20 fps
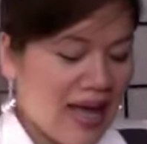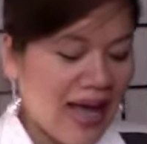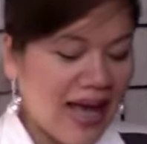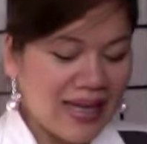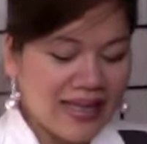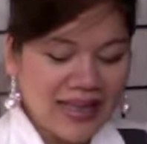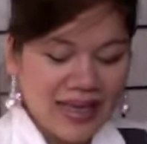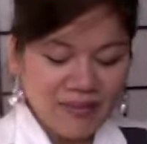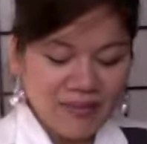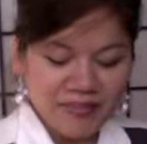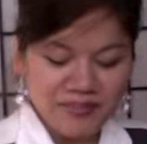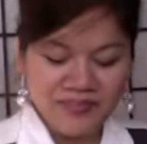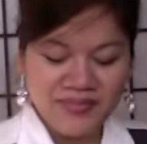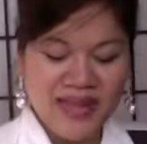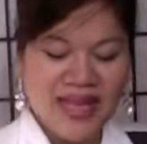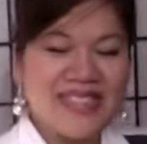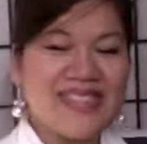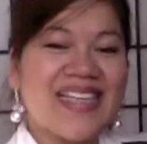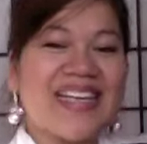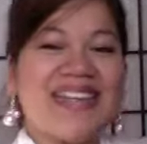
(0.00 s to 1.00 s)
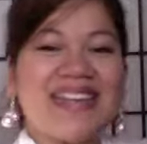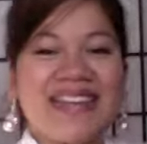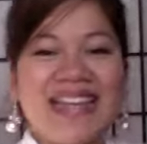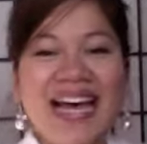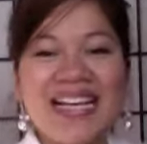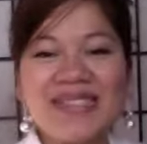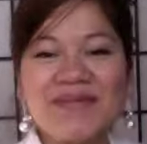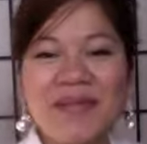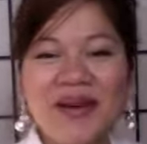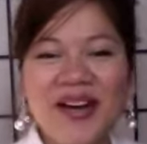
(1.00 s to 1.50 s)
And yeah, that's it.
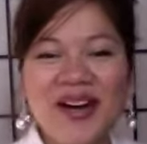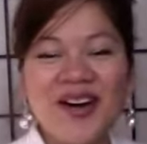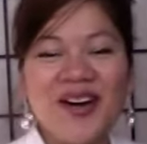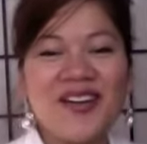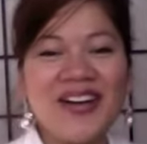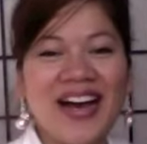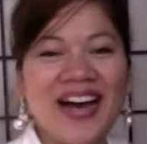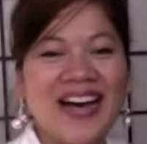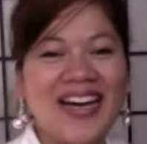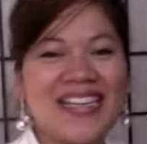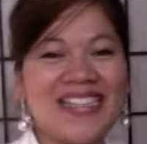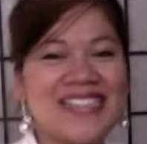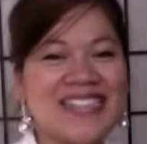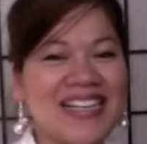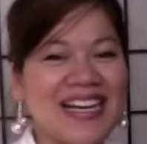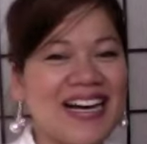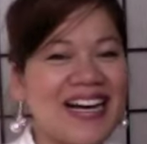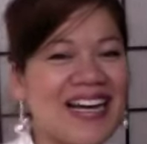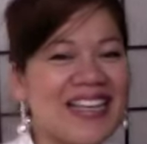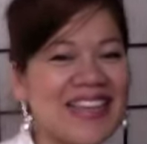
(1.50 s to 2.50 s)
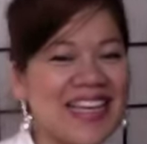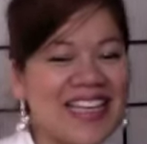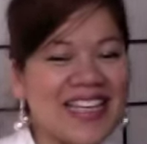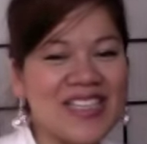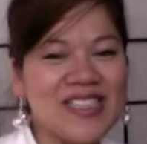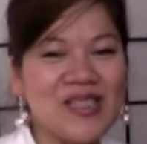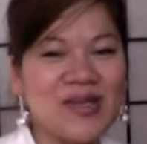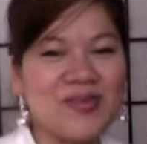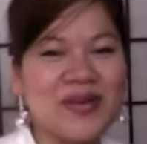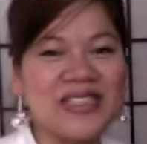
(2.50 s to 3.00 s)
That's my haul, guys. Uh, thank
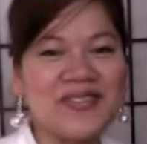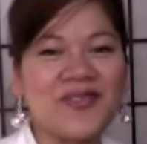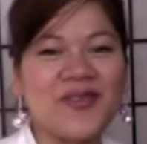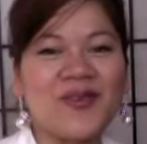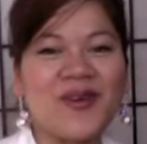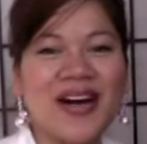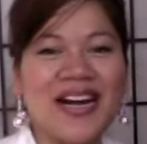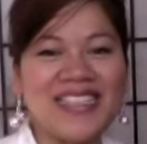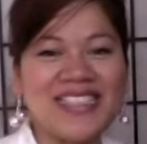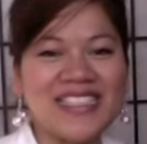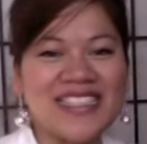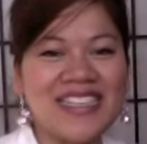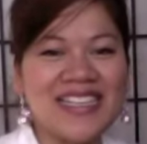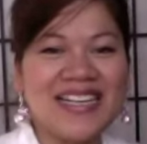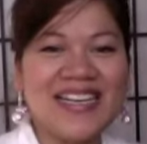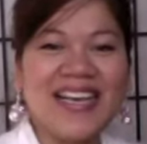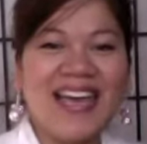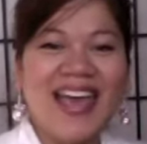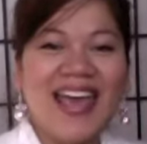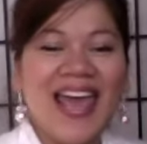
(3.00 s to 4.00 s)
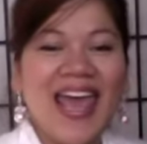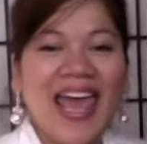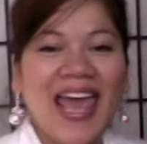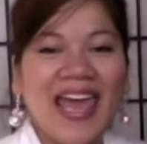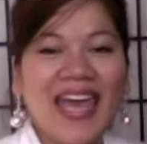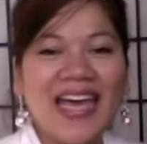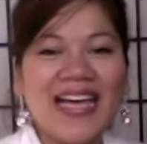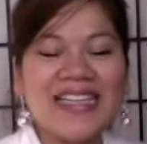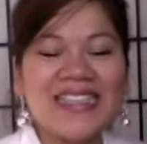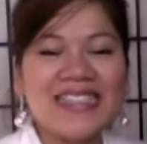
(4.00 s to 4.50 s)
you so much for watching.
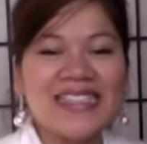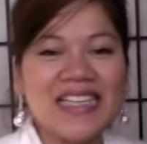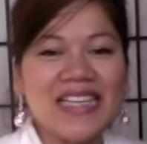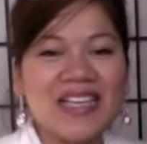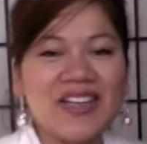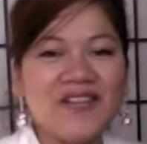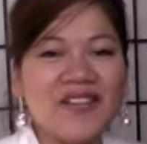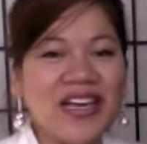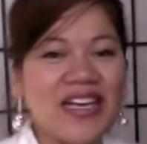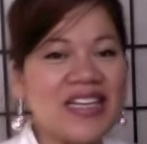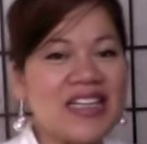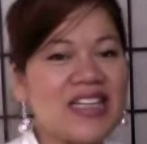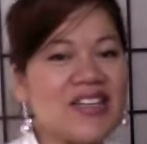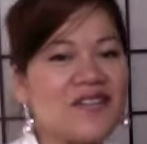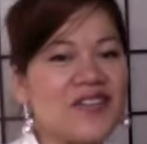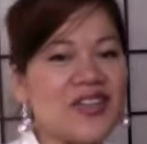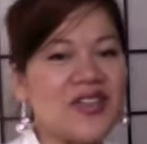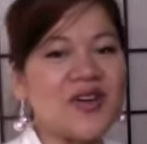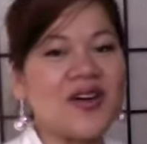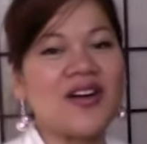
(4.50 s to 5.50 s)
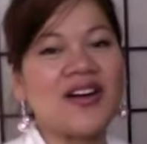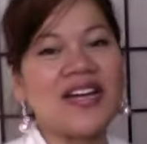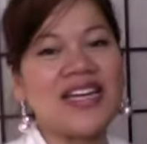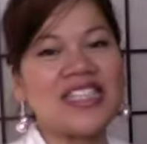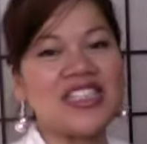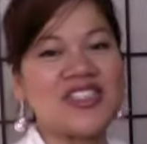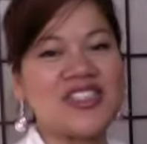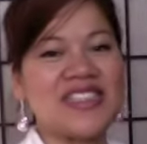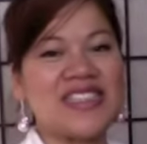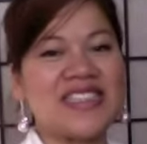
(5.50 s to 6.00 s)
And if any of you are
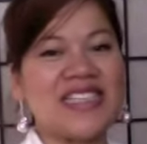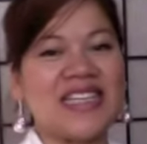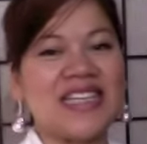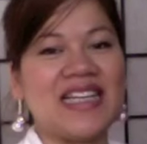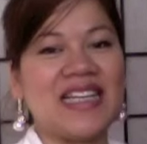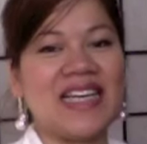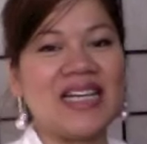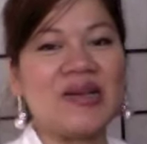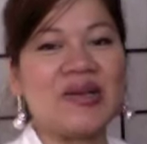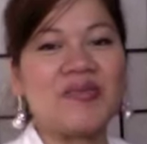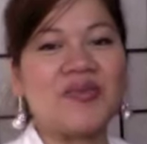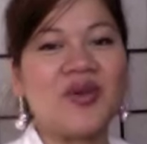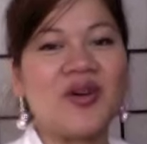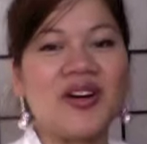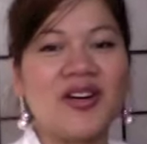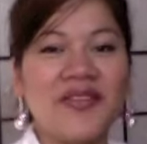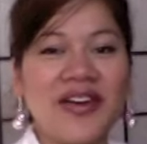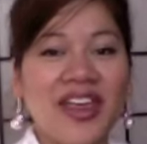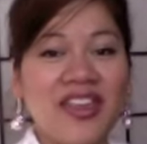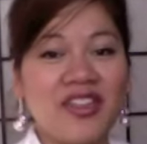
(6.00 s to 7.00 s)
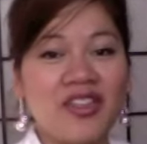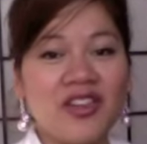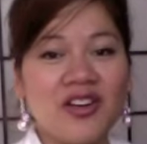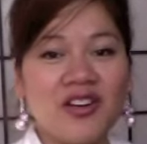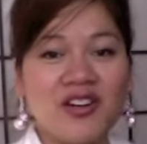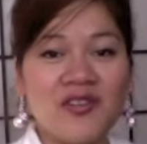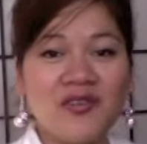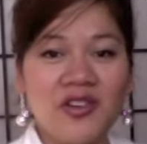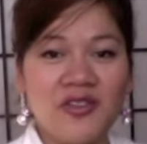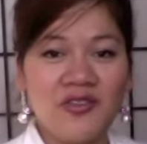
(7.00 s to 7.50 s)
interested in more of a
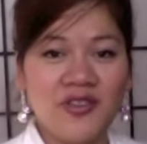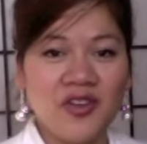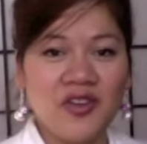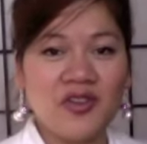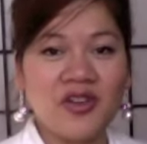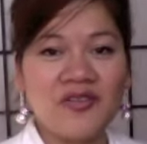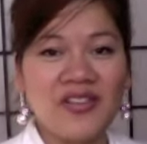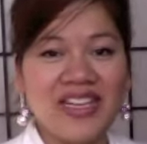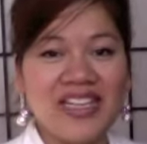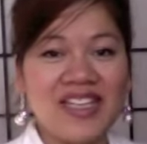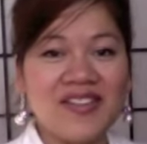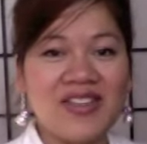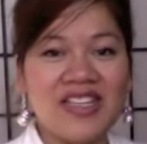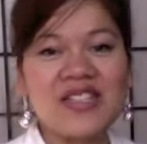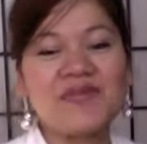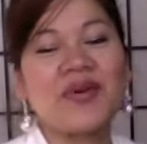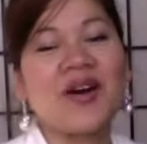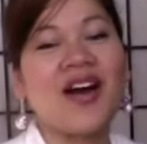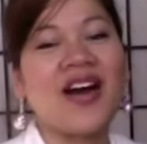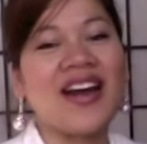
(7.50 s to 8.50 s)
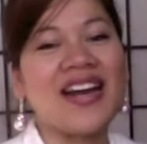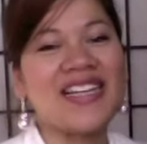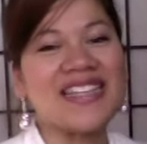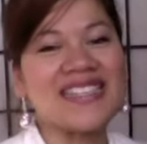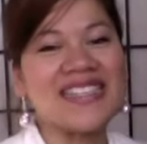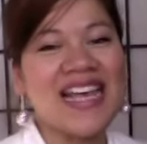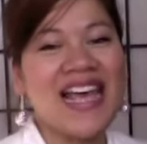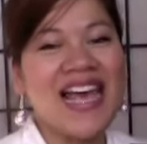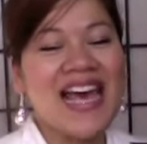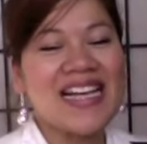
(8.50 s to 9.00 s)
thorough review of any of these products,
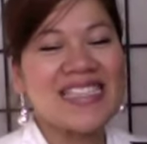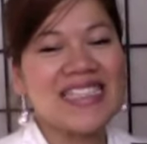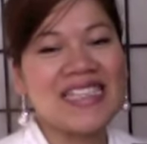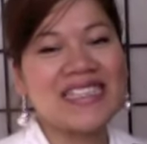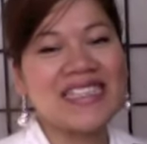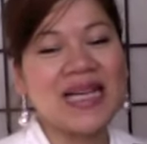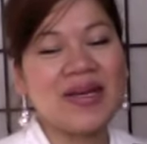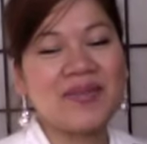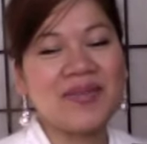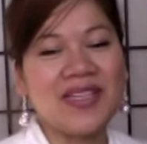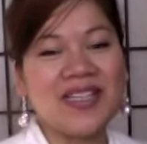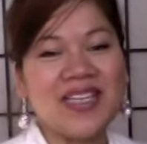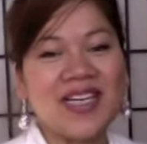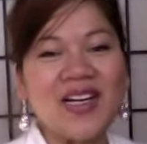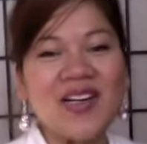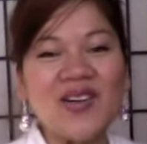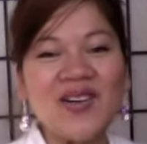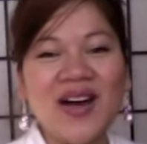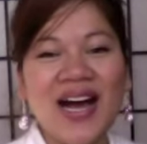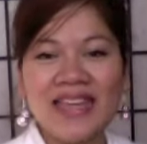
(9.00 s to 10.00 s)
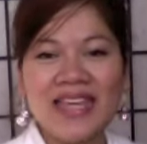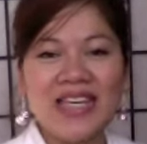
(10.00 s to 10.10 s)
just let me know.